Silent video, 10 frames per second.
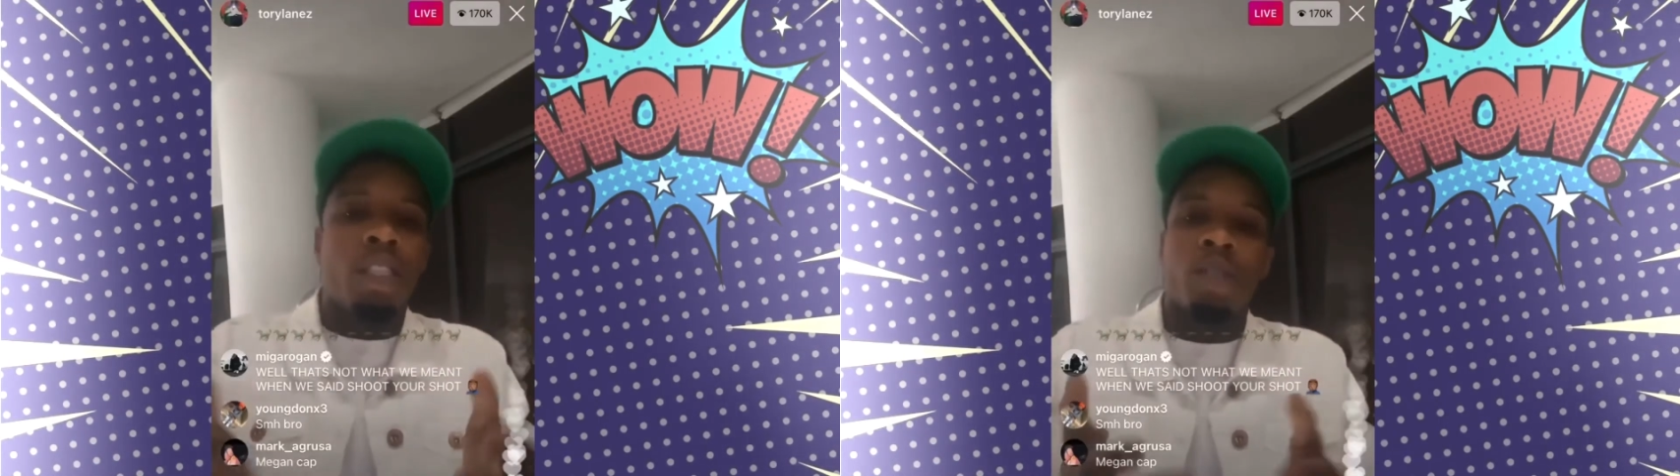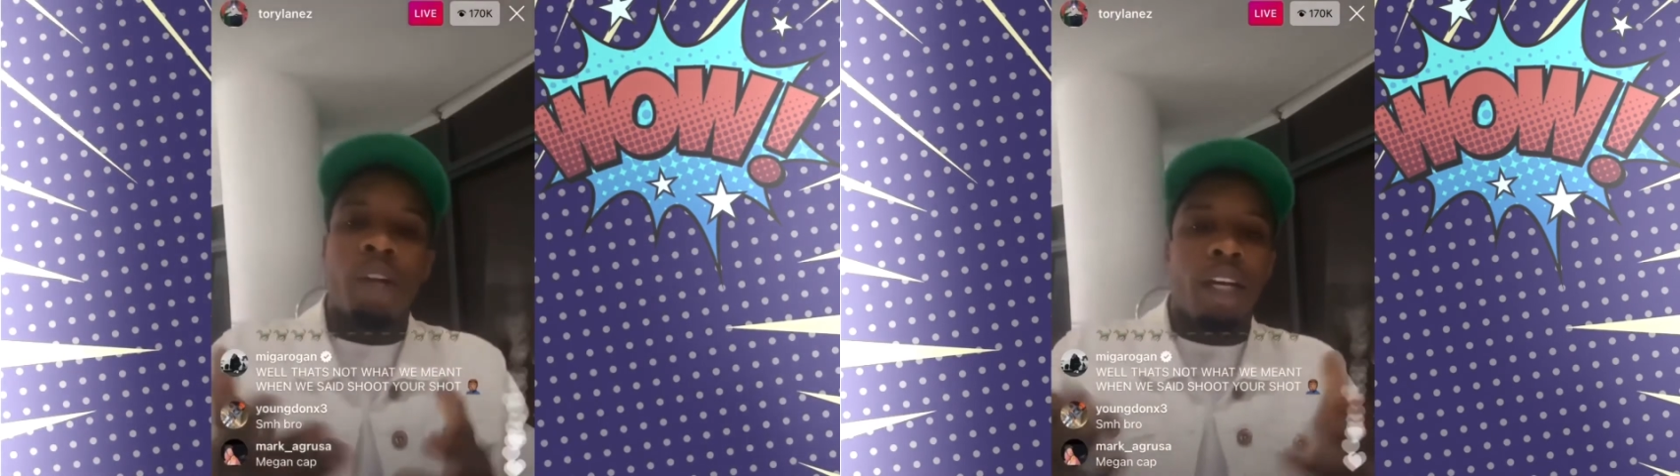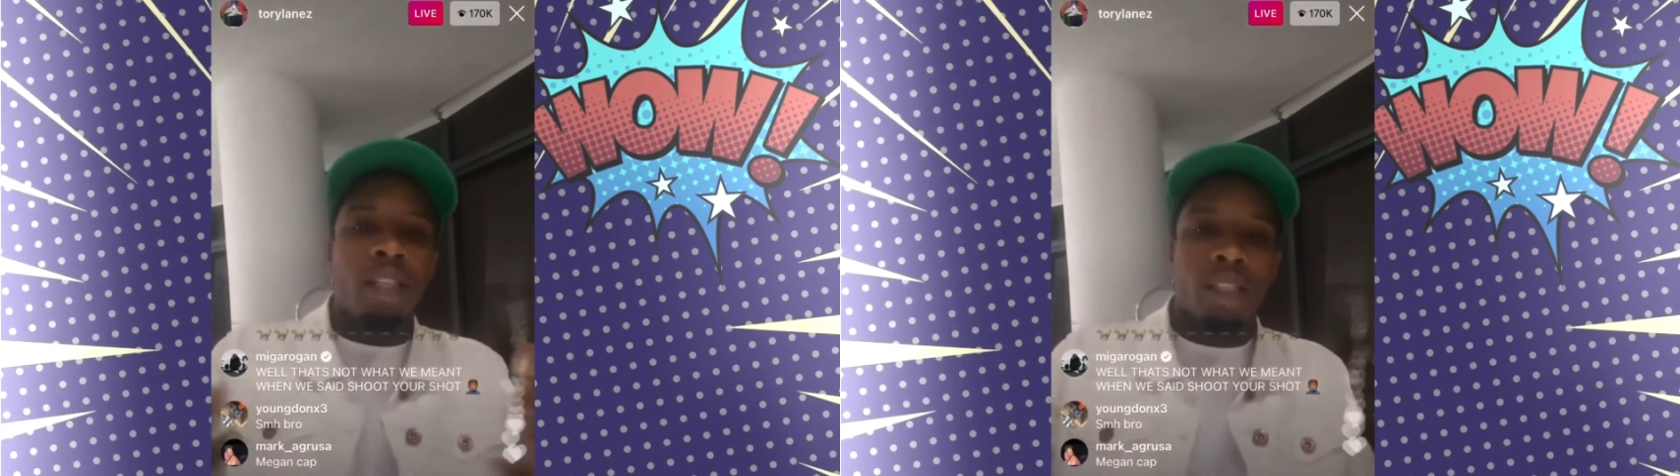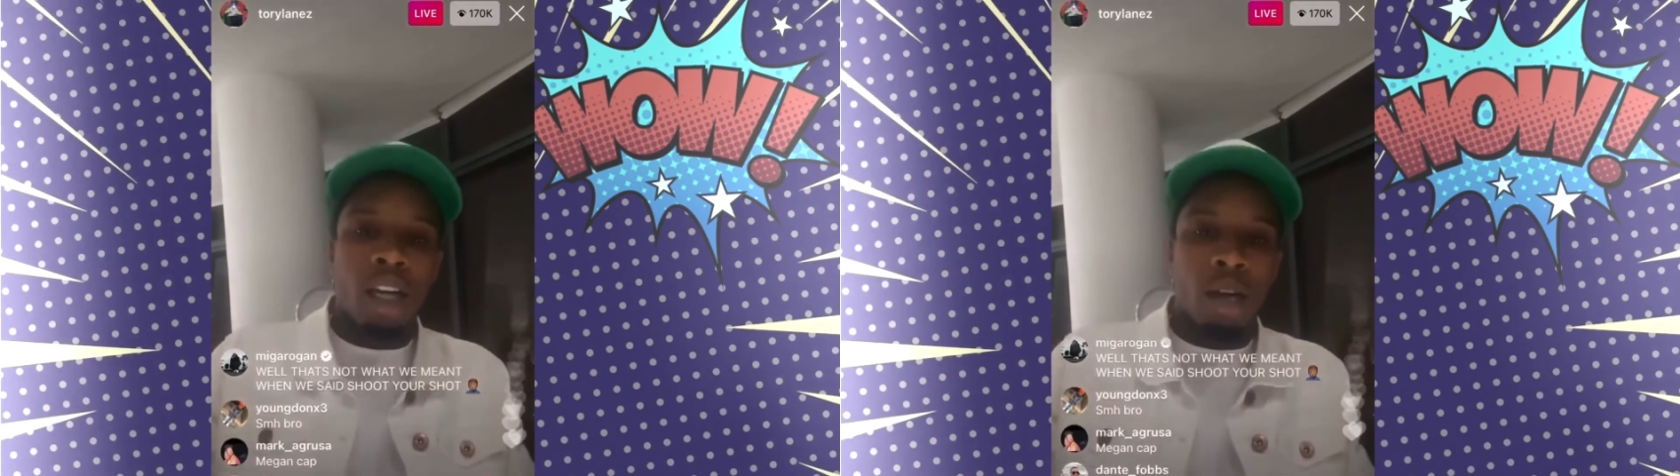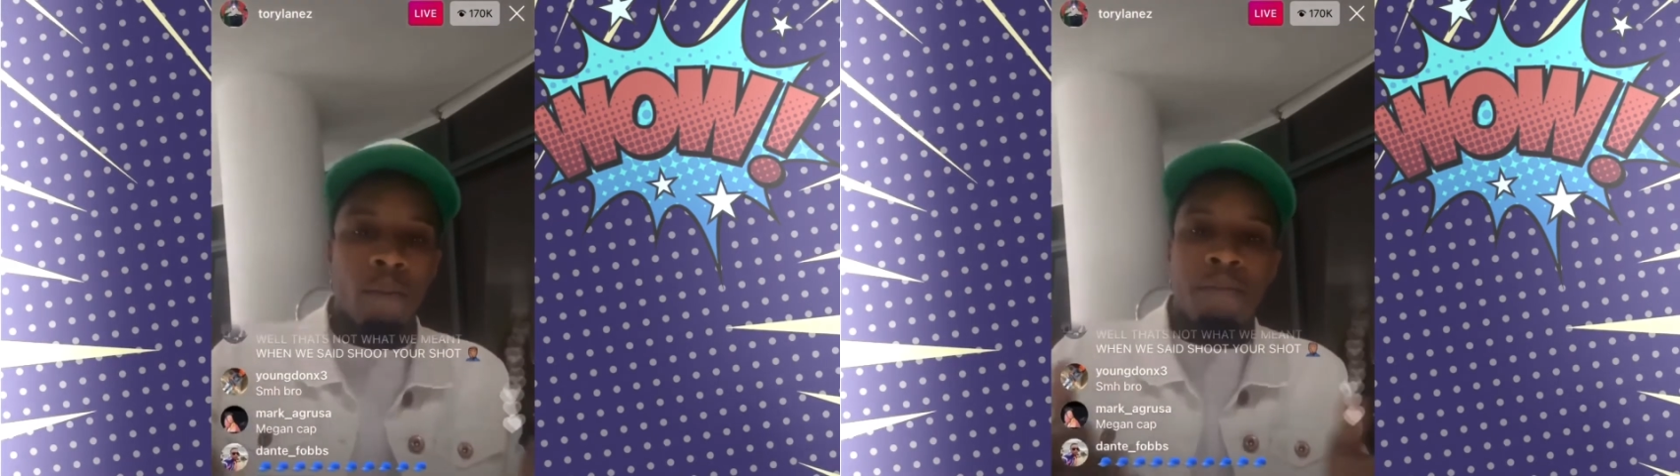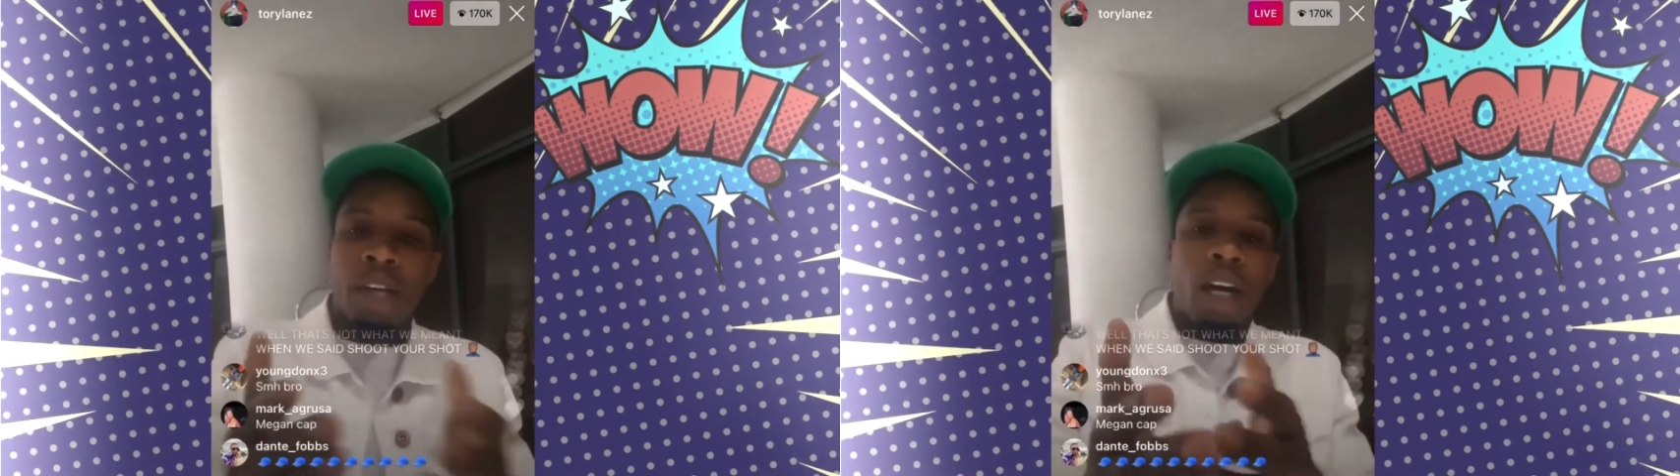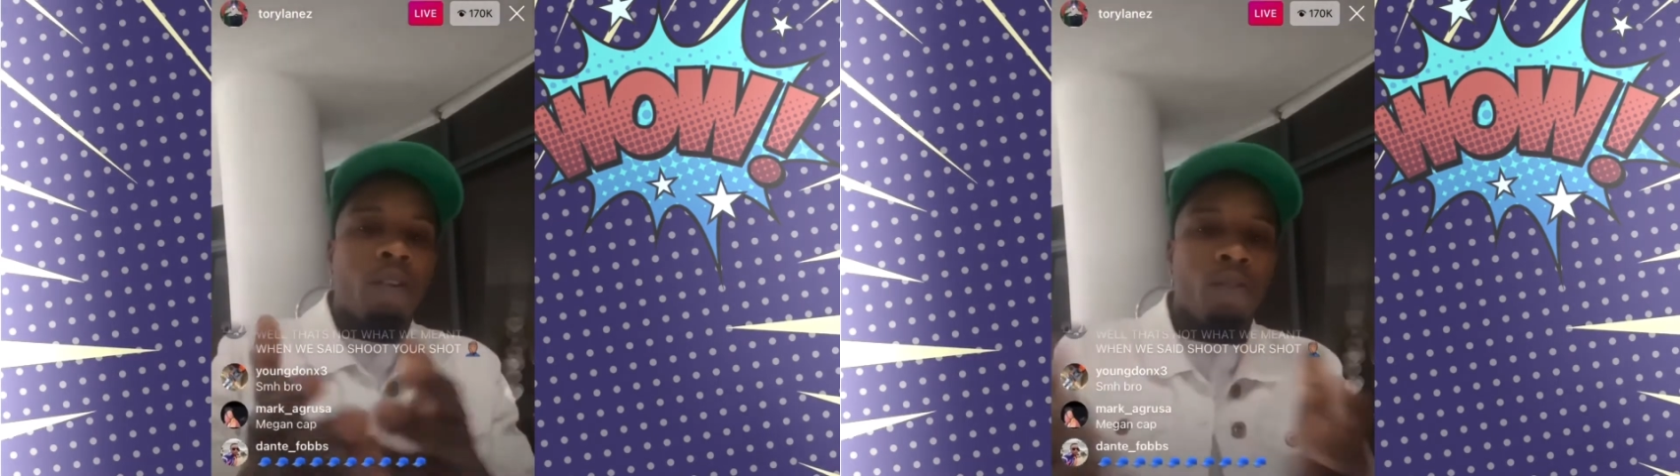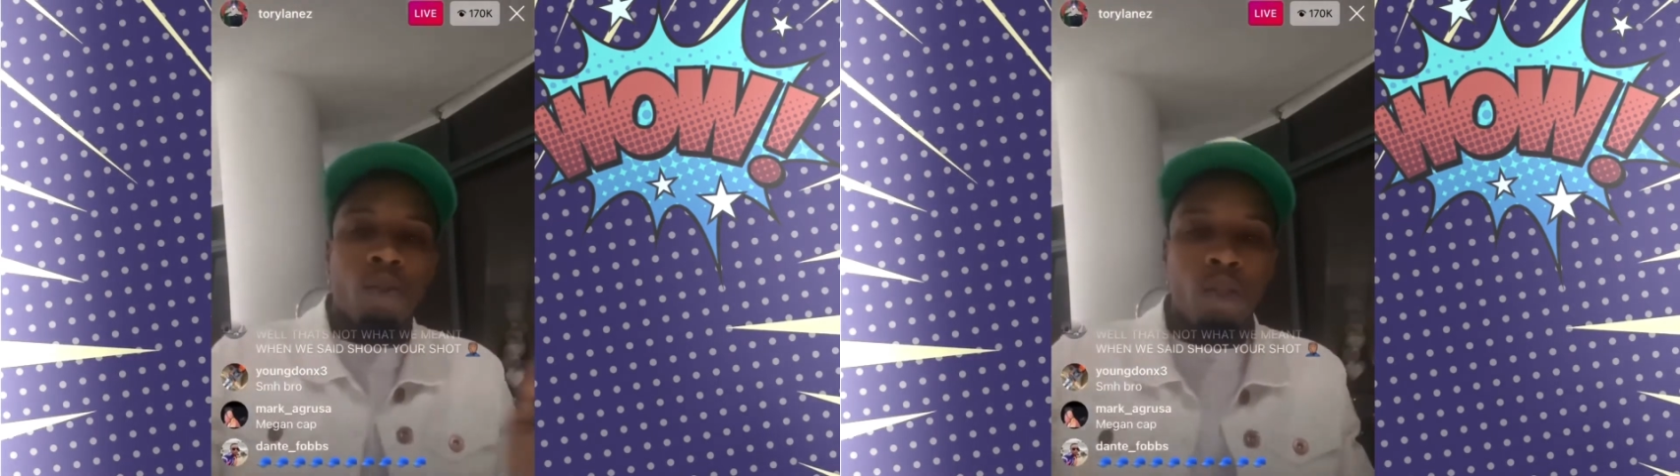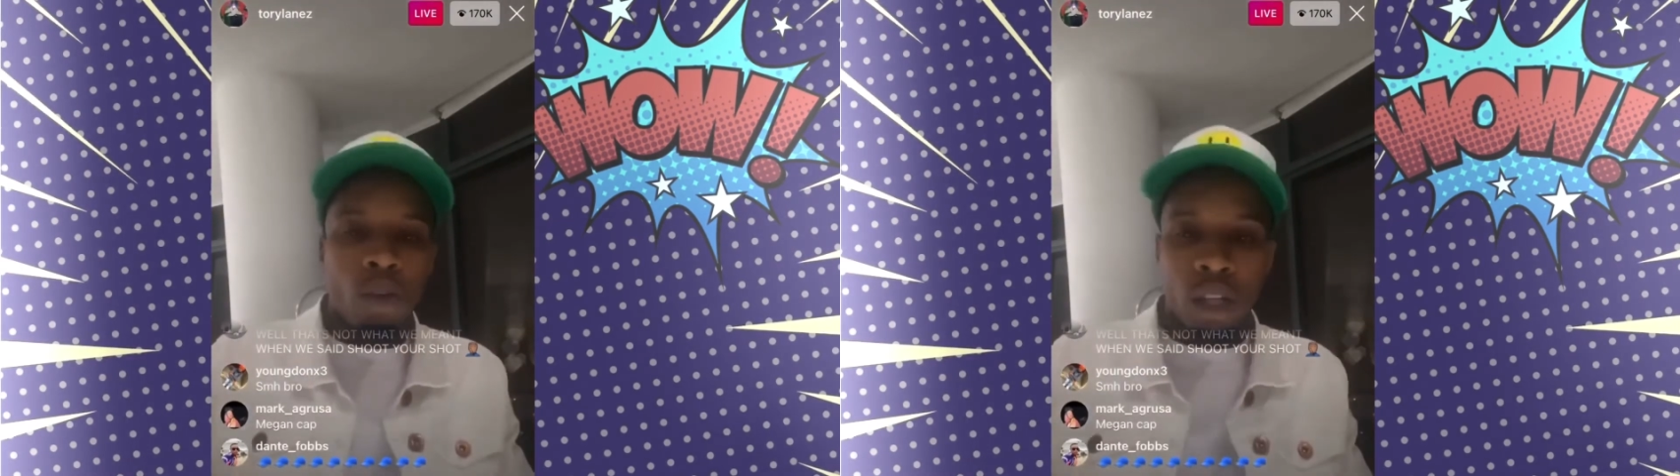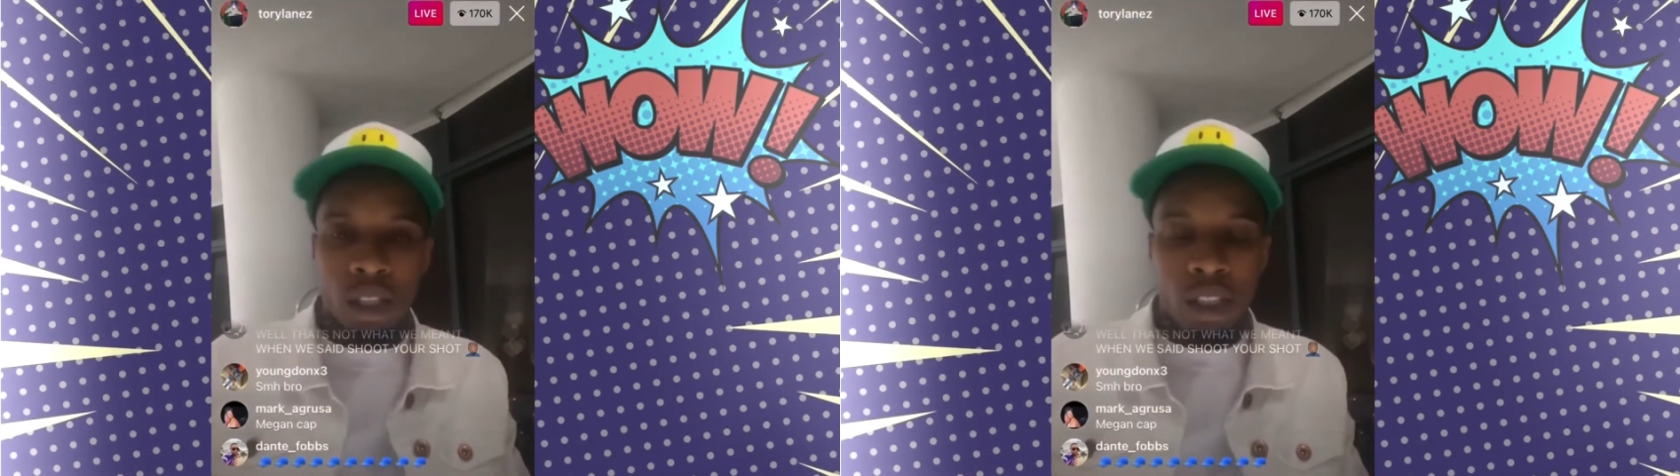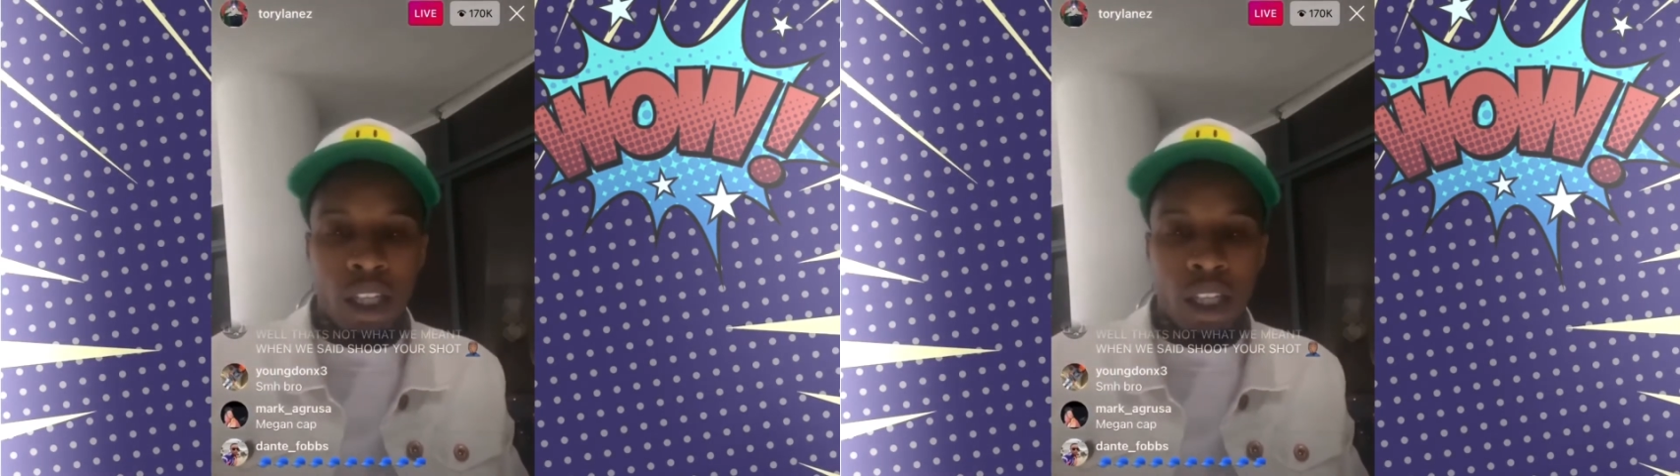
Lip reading: do want to talk about is the latest update